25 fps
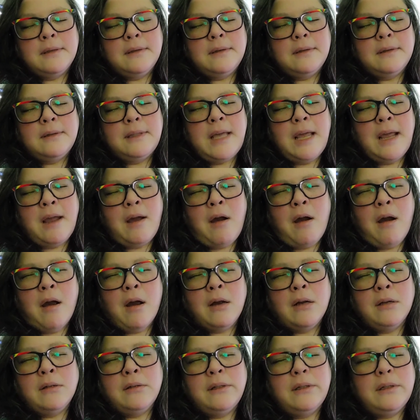They
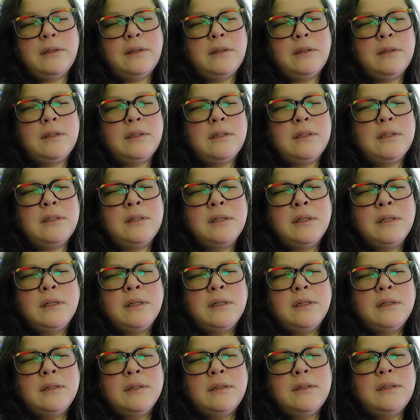are little
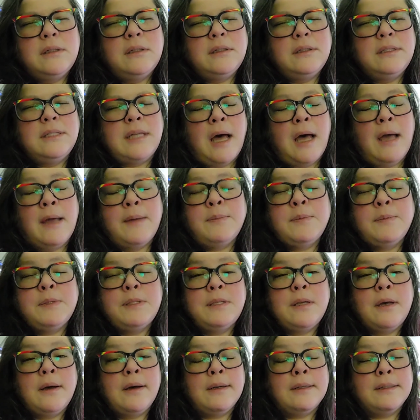time
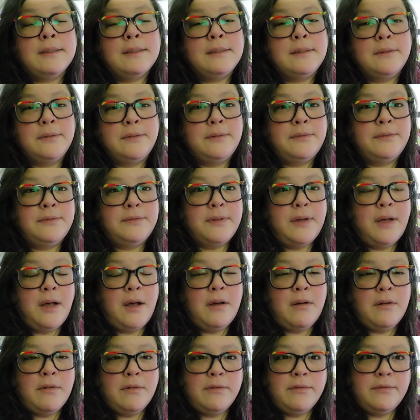sucks
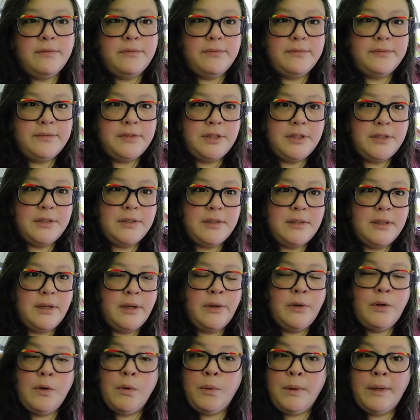of just
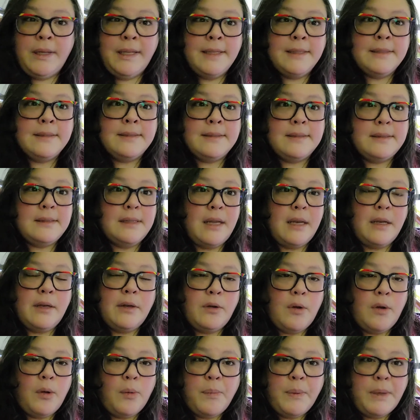annoyance that
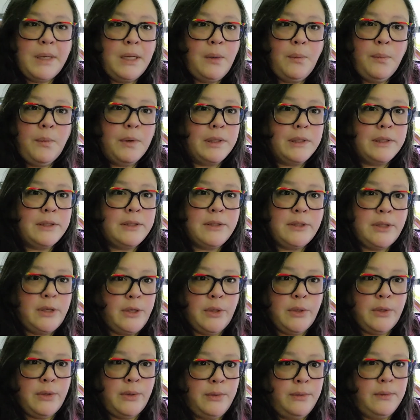nobody wants to
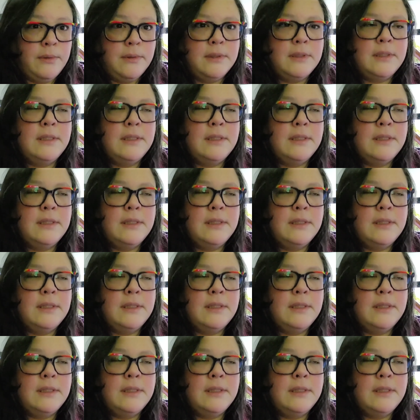do.